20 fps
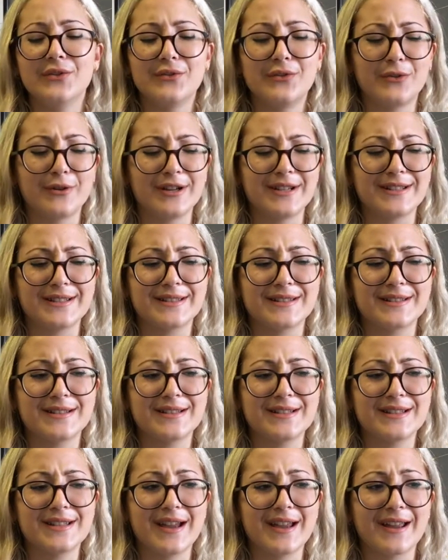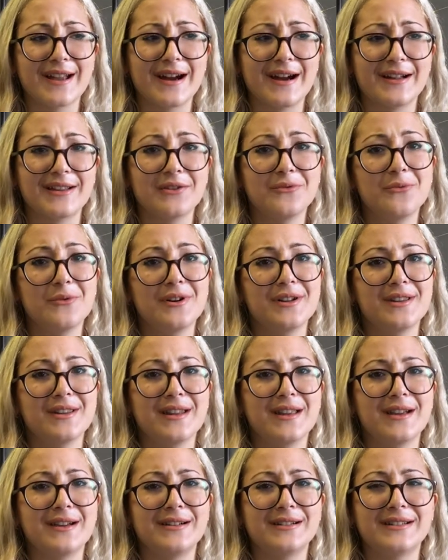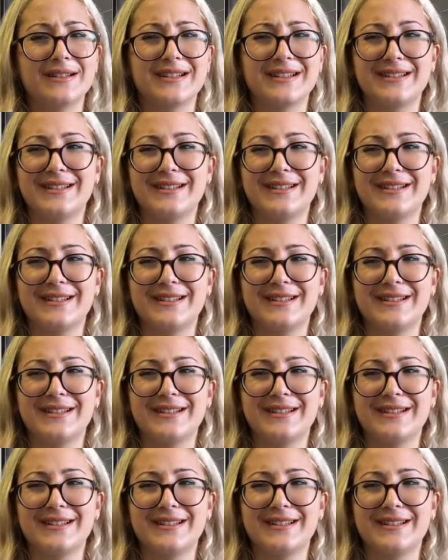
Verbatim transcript: For instance, I kind of want a